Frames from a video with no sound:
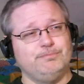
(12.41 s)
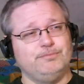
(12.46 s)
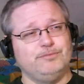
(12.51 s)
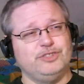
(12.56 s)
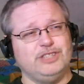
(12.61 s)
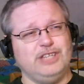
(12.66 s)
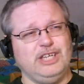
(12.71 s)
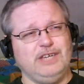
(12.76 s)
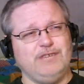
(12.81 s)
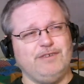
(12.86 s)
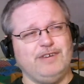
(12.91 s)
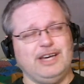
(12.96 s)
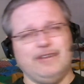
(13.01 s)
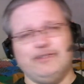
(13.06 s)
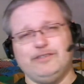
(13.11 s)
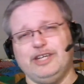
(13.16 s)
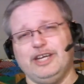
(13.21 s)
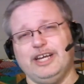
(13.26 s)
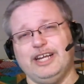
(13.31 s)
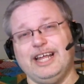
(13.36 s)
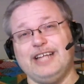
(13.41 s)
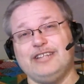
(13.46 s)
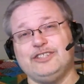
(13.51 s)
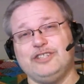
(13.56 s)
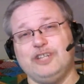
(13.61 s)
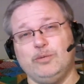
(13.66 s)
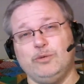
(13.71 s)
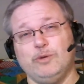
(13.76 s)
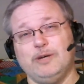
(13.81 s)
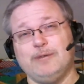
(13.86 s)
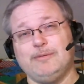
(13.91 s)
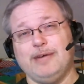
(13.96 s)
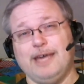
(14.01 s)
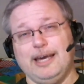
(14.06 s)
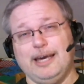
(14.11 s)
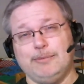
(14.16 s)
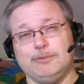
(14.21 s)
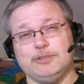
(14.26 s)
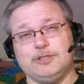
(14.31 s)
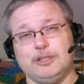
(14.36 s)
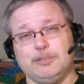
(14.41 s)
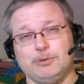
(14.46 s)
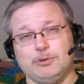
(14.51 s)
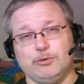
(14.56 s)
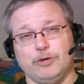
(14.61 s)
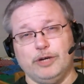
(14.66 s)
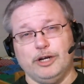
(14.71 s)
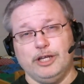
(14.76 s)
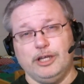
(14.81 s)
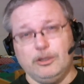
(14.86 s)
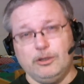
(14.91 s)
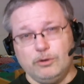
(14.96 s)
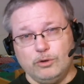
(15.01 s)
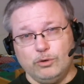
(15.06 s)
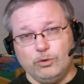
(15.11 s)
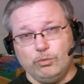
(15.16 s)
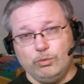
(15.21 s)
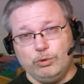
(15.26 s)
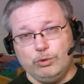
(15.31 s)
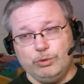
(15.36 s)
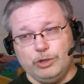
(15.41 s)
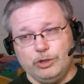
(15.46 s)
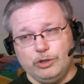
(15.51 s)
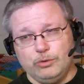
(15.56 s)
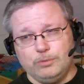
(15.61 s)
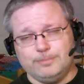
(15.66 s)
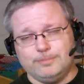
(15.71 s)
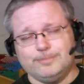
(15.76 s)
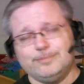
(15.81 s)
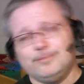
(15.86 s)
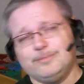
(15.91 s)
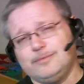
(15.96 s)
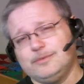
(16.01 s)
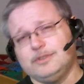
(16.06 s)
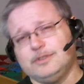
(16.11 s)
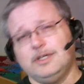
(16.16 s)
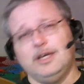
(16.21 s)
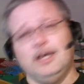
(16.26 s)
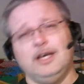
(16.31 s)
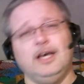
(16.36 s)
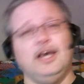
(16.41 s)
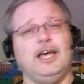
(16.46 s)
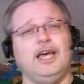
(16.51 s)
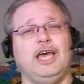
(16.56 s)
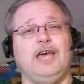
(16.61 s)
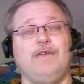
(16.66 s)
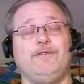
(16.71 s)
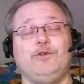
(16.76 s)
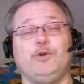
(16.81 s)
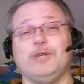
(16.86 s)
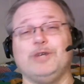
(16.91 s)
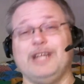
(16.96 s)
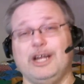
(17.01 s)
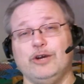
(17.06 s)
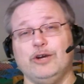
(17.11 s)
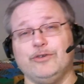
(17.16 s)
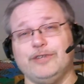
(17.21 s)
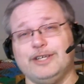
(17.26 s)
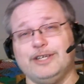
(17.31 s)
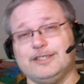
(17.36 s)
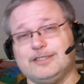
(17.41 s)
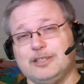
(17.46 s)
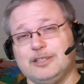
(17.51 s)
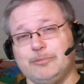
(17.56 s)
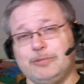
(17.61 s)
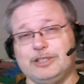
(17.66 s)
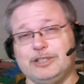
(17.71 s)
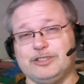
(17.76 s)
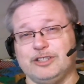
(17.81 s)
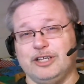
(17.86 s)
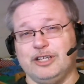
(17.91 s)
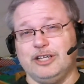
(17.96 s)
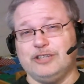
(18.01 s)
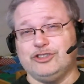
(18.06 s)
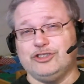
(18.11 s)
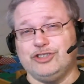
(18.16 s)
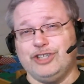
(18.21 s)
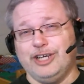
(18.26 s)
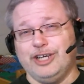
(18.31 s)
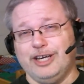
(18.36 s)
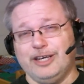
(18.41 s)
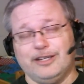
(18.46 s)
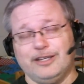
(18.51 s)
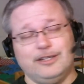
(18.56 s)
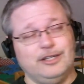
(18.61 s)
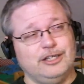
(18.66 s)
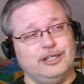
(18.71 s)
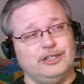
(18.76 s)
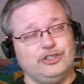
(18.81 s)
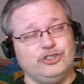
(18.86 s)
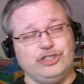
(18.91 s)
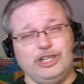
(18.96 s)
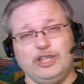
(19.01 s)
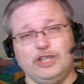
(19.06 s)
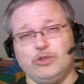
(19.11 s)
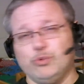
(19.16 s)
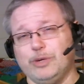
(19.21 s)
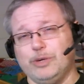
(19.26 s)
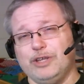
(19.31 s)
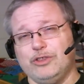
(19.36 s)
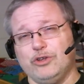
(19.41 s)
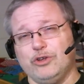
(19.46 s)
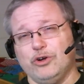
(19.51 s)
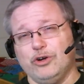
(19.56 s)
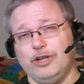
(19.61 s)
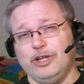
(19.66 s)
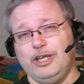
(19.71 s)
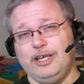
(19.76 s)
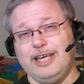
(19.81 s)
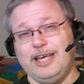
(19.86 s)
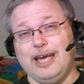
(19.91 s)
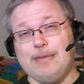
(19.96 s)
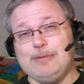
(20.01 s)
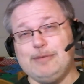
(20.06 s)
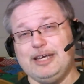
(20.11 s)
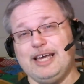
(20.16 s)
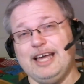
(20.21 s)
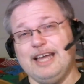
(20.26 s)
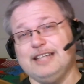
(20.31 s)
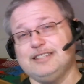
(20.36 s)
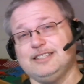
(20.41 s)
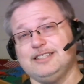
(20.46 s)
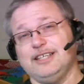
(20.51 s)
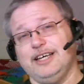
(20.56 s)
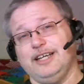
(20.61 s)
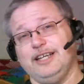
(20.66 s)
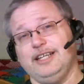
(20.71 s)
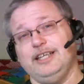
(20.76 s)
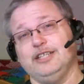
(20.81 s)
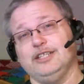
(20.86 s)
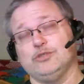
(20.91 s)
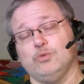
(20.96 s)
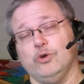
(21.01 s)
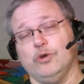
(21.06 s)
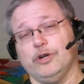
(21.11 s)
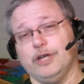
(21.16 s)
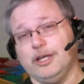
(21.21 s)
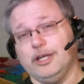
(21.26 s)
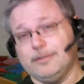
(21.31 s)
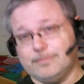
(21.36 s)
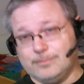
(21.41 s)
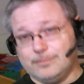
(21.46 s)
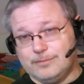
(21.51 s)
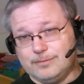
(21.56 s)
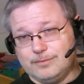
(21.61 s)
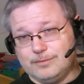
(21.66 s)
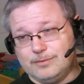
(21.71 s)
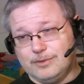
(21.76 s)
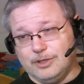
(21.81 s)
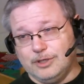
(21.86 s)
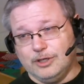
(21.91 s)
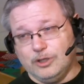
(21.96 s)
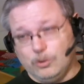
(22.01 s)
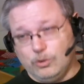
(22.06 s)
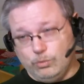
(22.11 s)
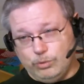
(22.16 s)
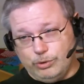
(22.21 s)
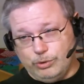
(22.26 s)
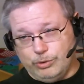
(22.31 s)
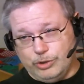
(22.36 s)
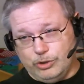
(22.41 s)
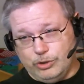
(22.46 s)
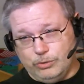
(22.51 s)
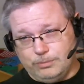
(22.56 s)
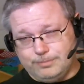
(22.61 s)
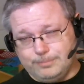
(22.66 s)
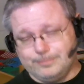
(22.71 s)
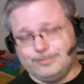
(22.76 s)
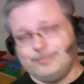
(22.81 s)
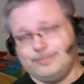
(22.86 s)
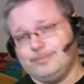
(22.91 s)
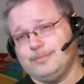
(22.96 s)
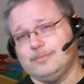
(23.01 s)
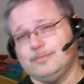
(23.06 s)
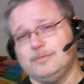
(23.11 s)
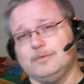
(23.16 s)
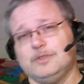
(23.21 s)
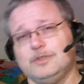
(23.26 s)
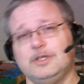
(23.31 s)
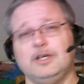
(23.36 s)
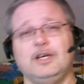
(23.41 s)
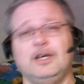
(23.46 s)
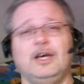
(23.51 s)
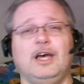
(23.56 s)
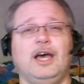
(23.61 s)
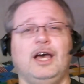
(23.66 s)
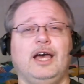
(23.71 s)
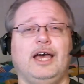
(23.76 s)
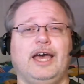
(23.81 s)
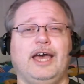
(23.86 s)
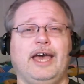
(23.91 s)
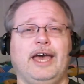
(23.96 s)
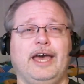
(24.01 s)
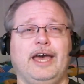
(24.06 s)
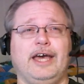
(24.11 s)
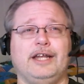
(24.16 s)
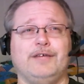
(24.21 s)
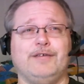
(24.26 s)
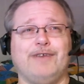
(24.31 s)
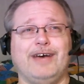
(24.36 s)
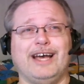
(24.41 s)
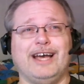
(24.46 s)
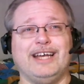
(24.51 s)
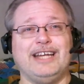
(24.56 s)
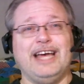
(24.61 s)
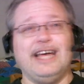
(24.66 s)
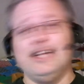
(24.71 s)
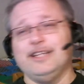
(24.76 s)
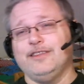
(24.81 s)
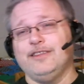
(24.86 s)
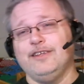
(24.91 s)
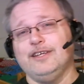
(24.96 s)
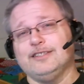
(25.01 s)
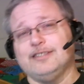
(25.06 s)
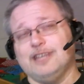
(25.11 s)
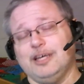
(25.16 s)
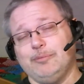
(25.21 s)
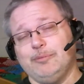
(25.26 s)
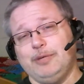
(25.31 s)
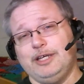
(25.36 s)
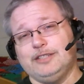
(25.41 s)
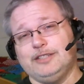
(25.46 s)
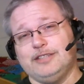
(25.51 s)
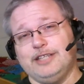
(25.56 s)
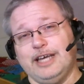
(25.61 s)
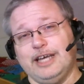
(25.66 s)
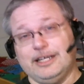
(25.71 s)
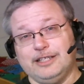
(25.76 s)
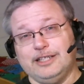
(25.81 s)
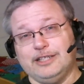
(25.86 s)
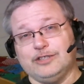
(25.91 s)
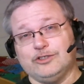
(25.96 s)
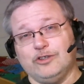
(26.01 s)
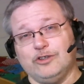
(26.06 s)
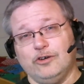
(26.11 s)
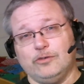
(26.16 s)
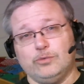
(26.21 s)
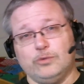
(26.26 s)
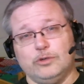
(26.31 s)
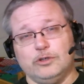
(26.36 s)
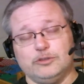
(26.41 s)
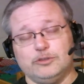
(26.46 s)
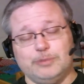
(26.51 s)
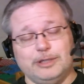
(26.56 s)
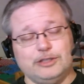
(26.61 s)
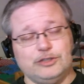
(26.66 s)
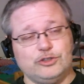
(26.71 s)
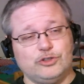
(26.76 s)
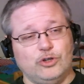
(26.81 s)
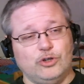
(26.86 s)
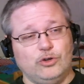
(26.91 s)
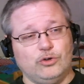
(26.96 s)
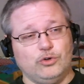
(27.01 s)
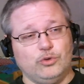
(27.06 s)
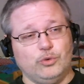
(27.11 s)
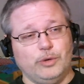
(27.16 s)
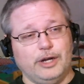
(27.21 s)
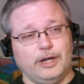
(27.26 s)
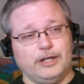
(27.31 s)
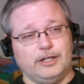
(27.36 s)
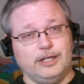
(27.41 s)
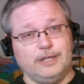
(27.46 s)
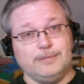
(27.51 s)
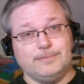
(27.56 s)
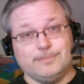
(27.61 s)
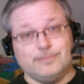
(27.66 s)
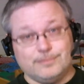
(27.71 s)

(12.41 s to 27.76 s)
C510 HD webcam is up and running. Woohoo! If you can hear this, that means the Logitech G330 gaming headset is working. Woohoo! And if I can edit this, that means the editing software has been installed correctly.